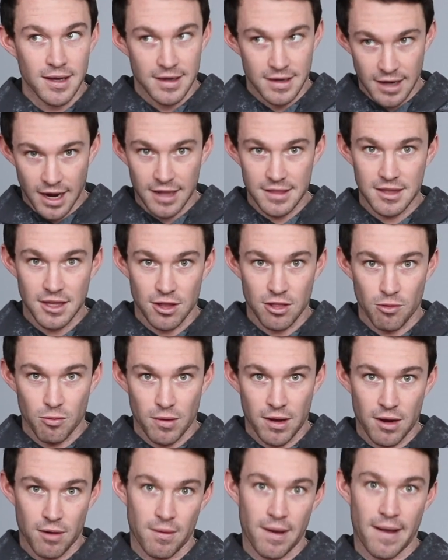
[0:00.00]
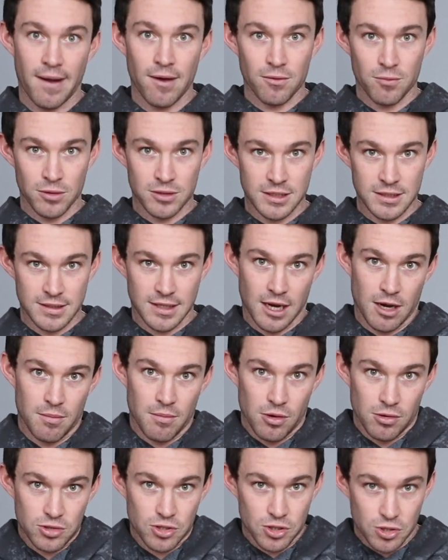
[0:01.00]
not the other way around, which is how
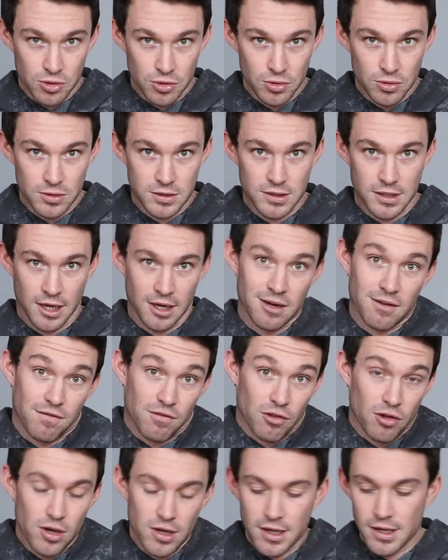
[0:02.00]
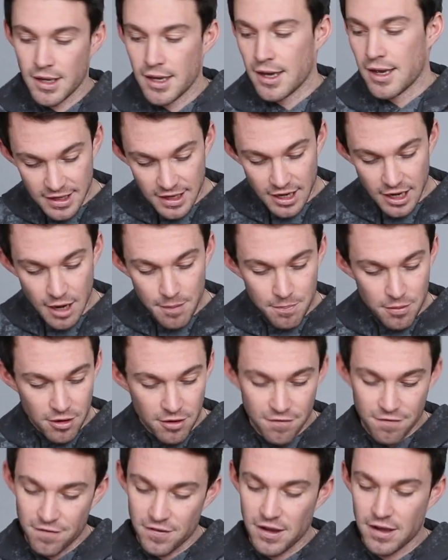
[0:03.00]
most shoes kind of look. The
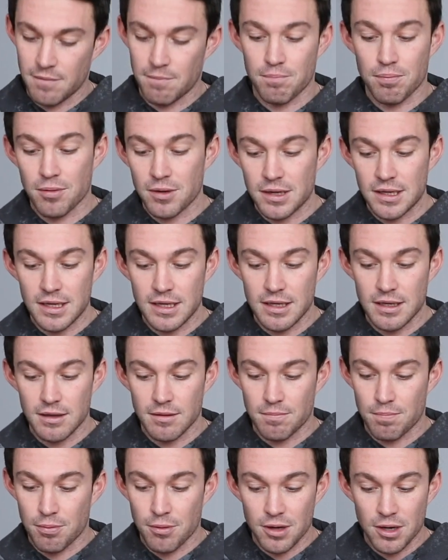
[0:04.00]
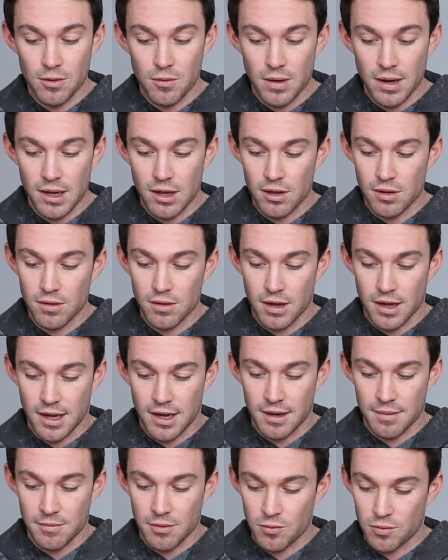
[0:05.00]
upper fit pretty well.
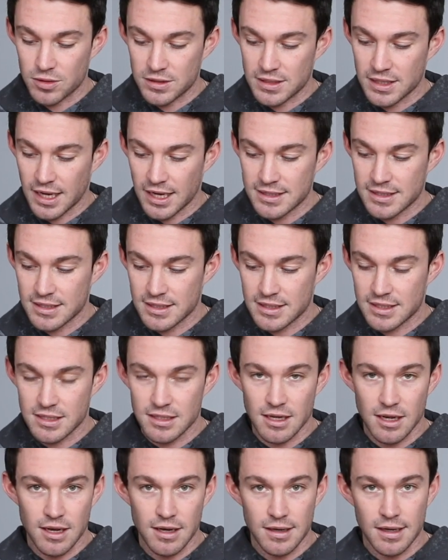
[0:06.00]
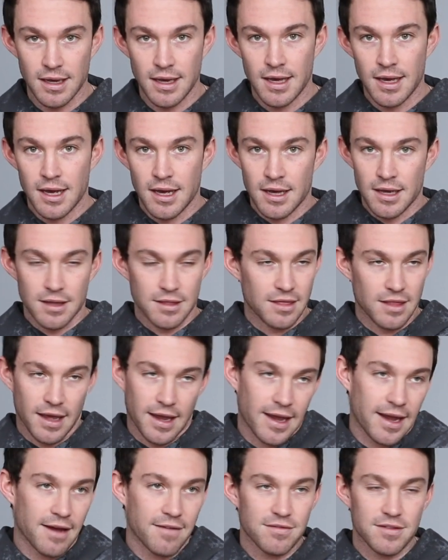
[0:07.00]
It was nice and snug. I
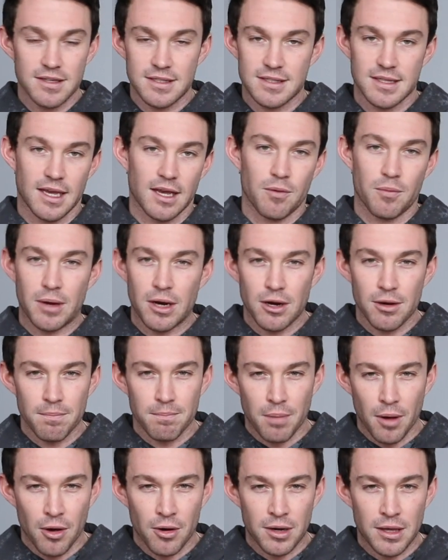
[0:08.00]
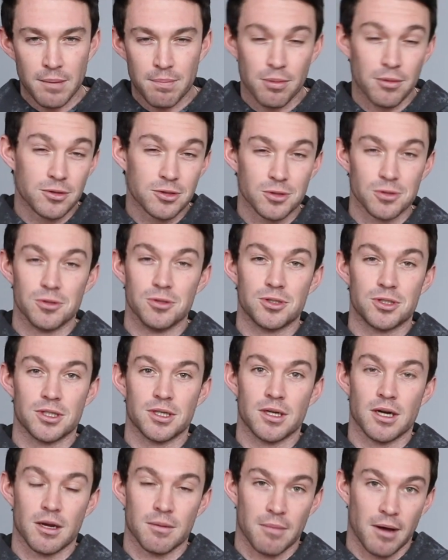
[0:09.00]
have this like weird bony
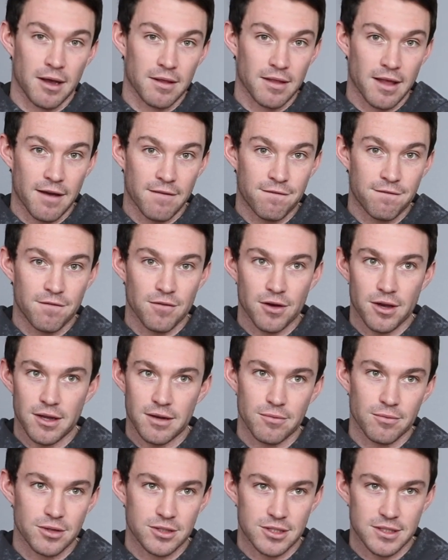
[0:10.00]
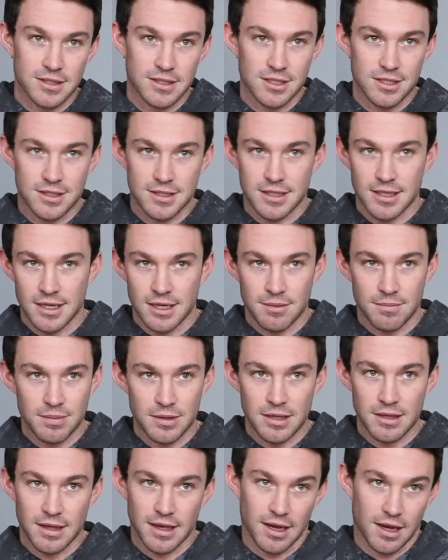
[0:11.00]
protrusion on my left foot, which is just gonna
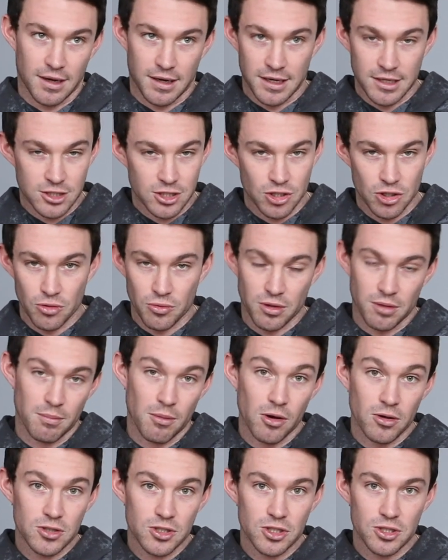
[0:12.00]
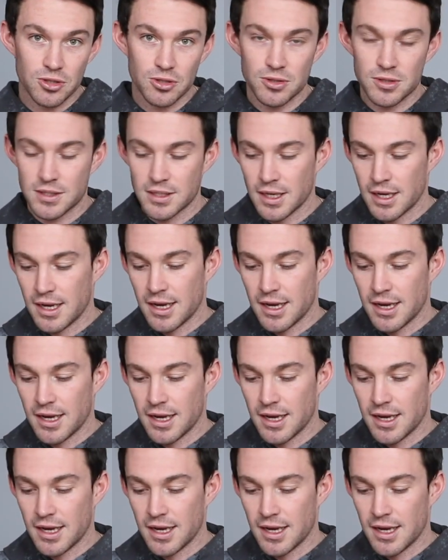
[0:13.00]
be like an issue with most shoes.